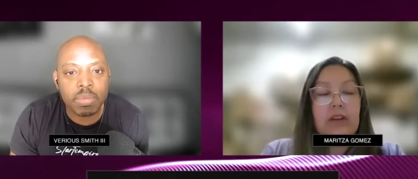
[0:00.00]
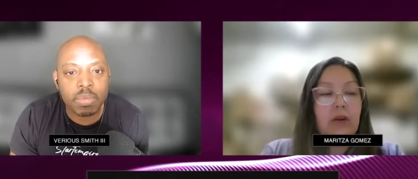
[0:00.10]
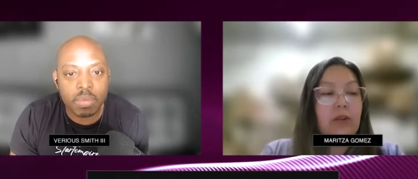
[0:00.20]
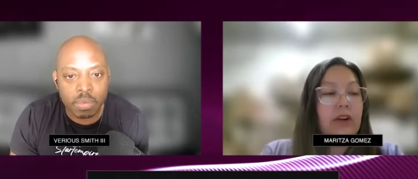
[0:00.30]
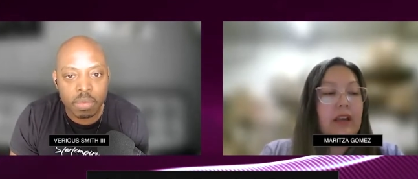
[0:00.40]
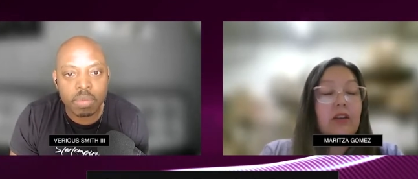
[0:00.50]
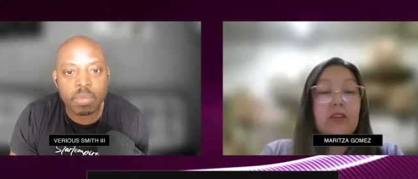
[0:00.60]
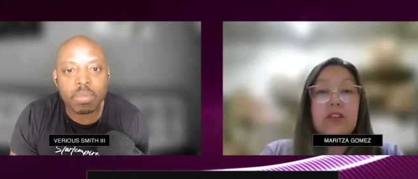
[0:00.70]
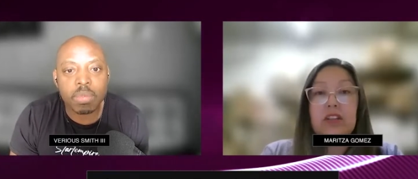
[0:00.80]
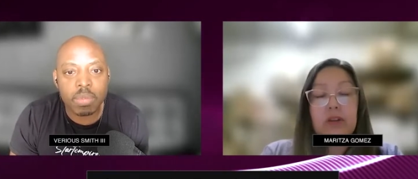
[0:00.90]
Speaker 1: know they're either
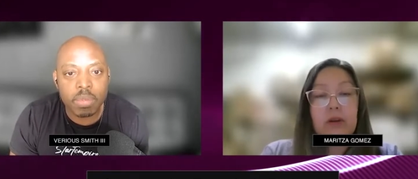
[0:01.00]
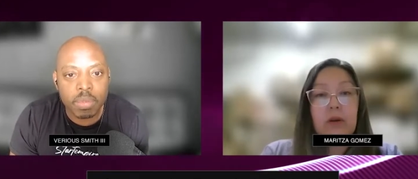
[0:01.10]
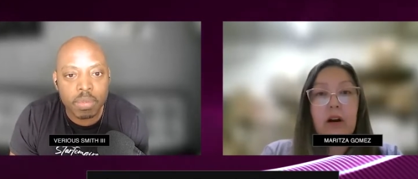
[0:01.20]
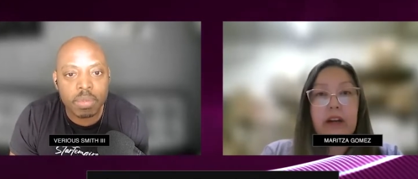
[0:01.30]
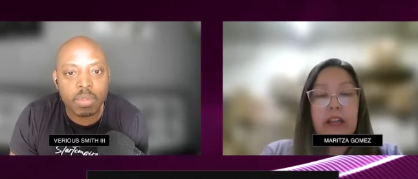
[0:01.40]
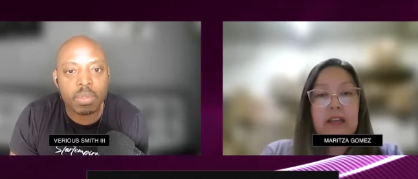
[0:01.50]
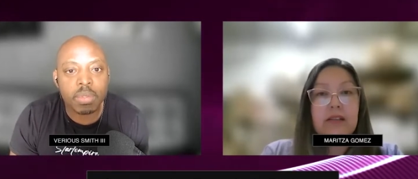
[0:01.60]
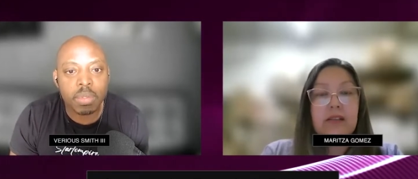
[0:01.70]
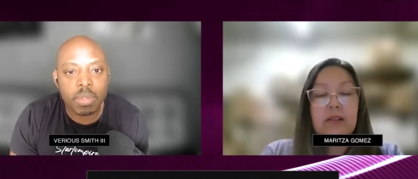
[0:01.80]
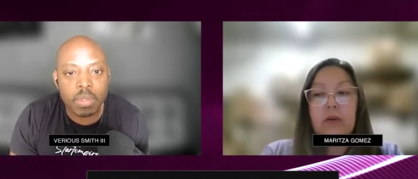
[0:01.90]
digital
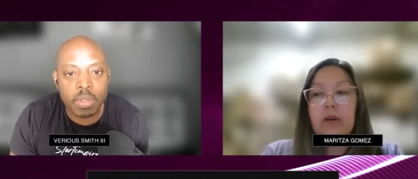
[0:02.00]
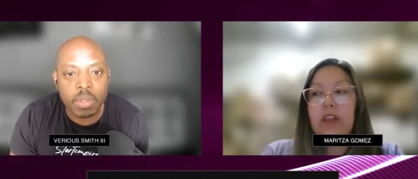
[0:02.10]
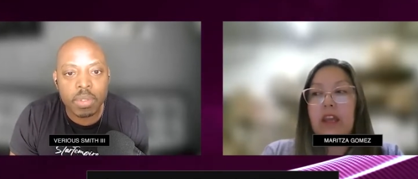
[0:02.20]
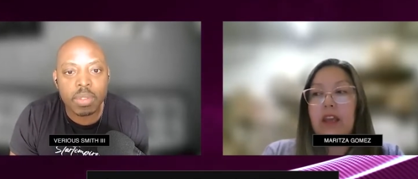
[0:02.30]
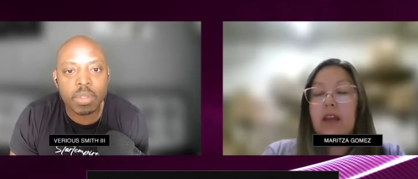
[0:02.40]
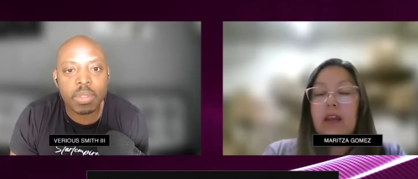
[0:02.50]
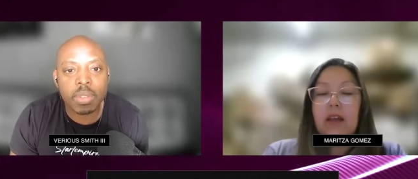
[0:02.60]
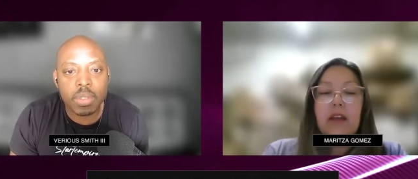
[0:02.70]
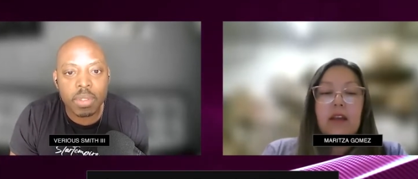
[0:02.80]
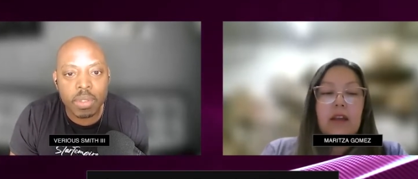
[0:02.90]
artists or they
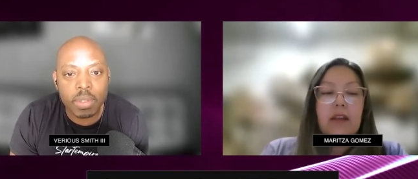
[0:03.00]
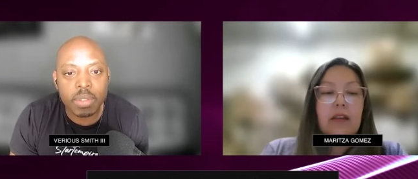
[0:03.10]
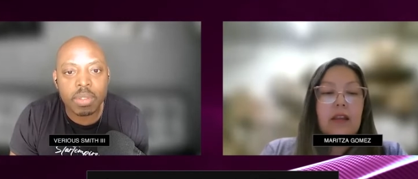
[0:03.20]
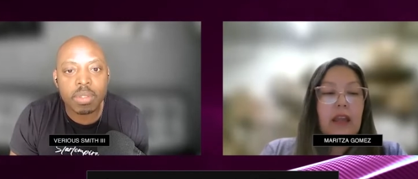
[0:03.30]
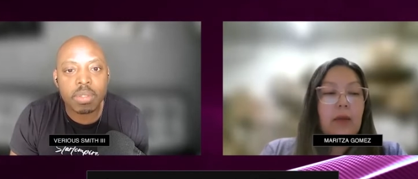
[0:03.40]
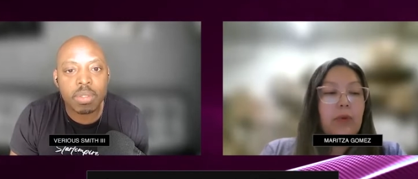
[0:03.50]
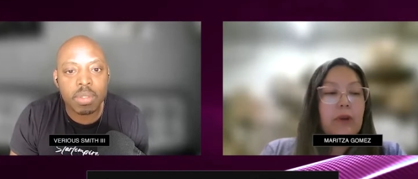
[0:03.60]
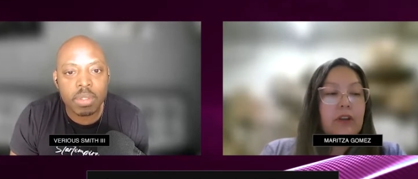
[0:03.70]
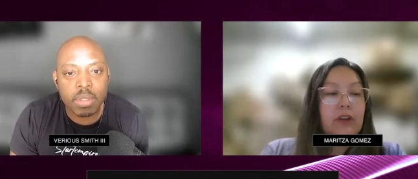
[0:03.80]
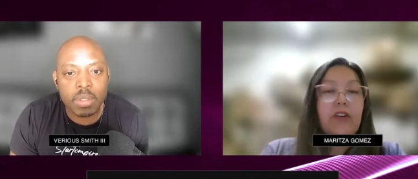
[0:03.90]
they
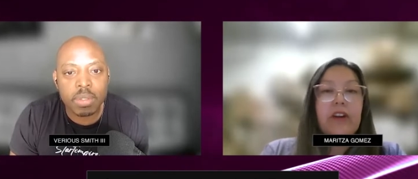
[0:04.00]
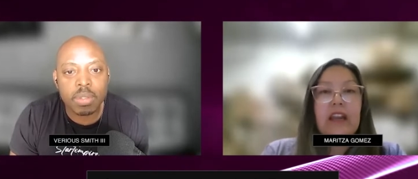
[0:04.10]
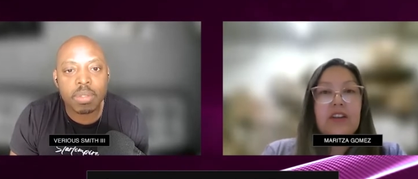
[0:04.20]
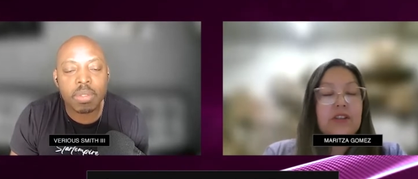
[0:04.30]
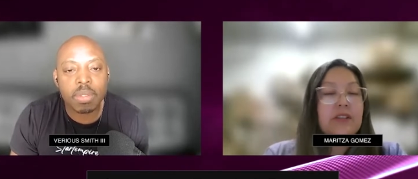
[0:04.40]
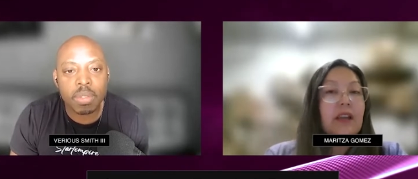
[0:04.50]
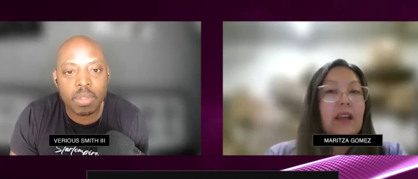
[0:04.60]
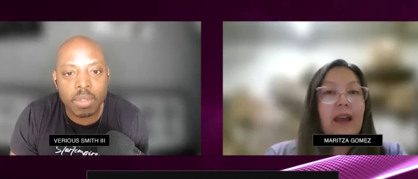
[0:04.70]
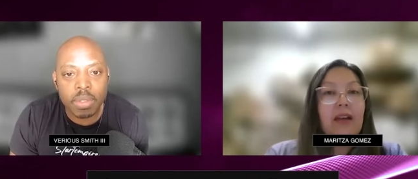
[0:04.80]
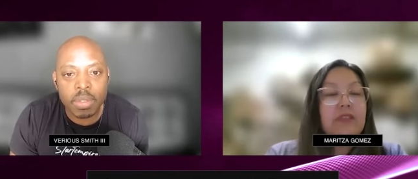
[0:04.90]
put their creations on
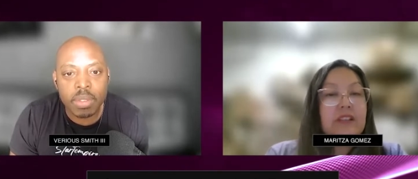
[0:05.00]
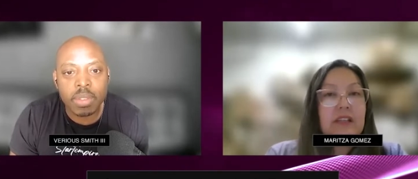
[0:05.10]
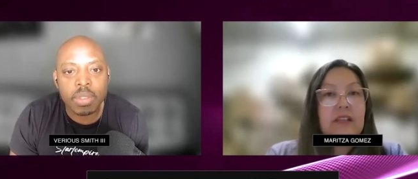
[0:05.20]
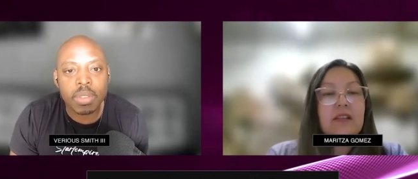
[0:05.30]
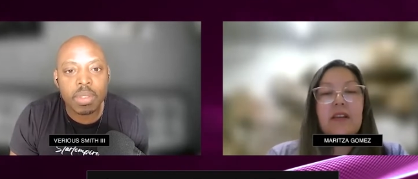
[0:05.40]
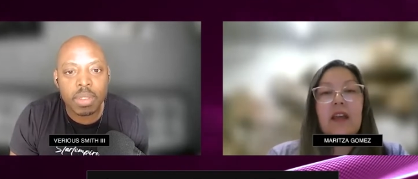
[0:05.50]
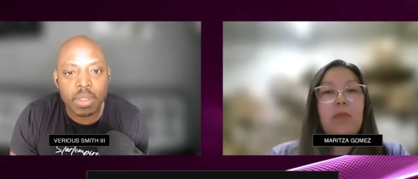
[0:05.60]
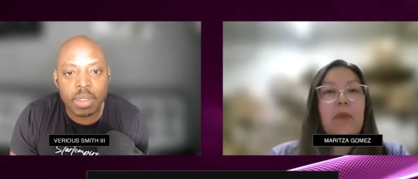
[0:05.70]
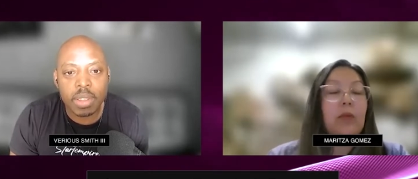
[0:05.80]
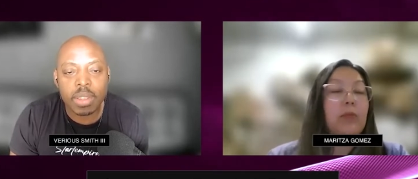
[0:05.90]
canvases and they
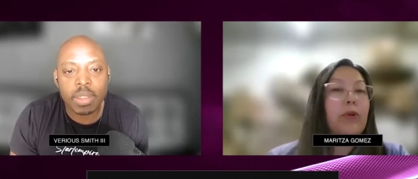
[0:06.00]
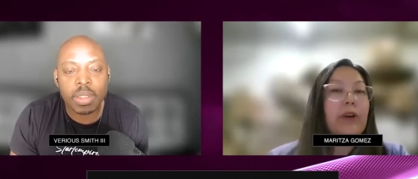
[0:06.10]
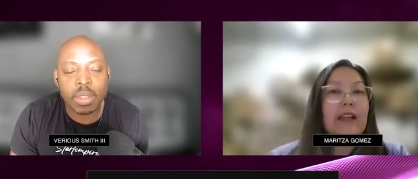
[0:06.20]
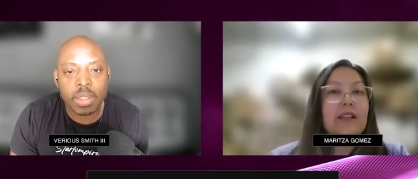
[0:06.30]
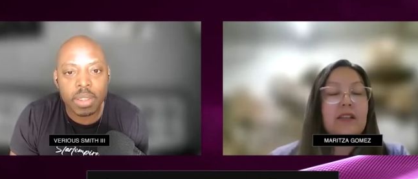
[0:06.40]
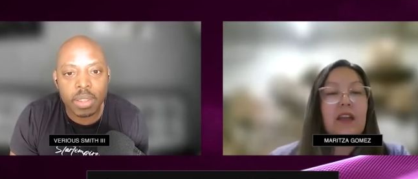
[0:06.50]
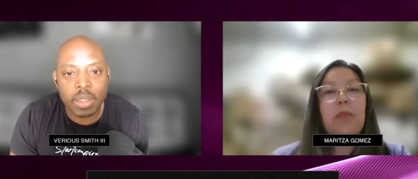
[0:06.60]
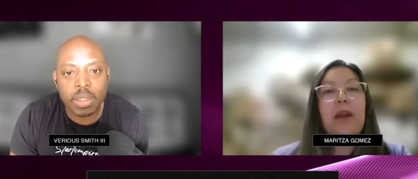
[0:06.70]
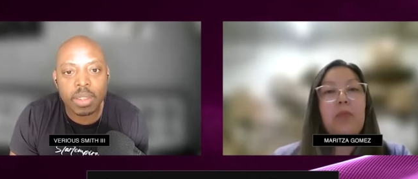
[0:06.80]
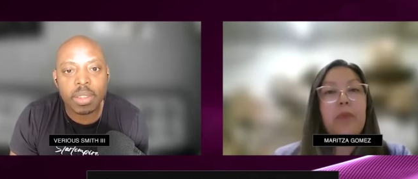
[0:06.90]
make prints, they
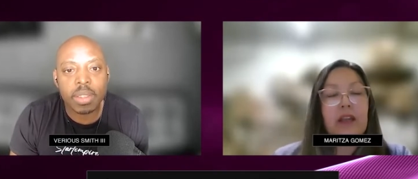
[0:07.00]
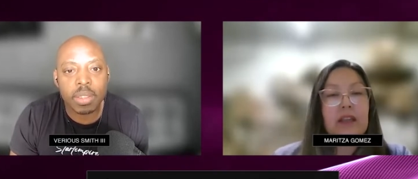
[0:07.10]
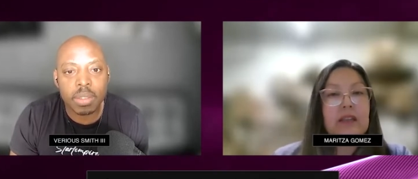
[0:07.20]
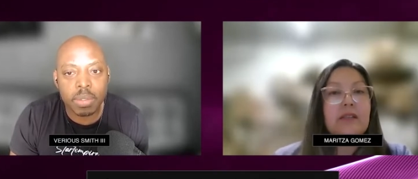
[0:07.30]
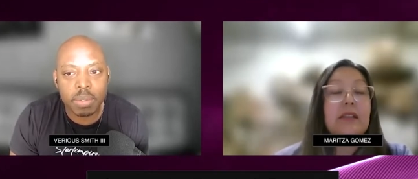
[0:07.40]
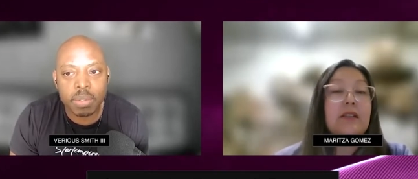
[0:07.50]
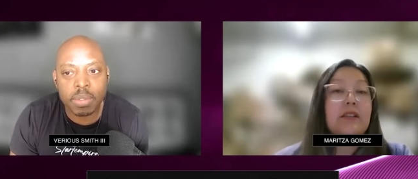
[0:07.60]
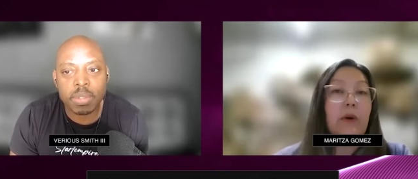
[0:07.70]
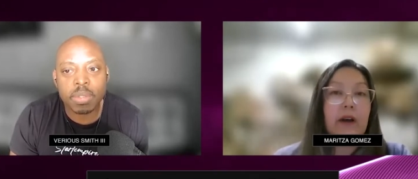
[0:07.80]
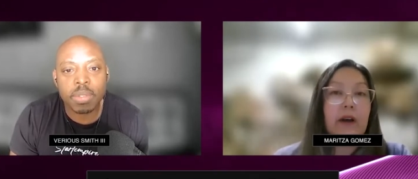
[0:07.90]
make buttons, and
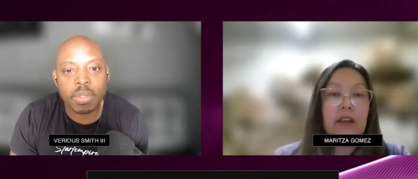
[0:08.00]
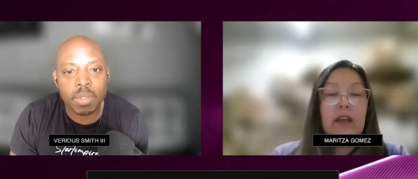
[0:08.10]
so on.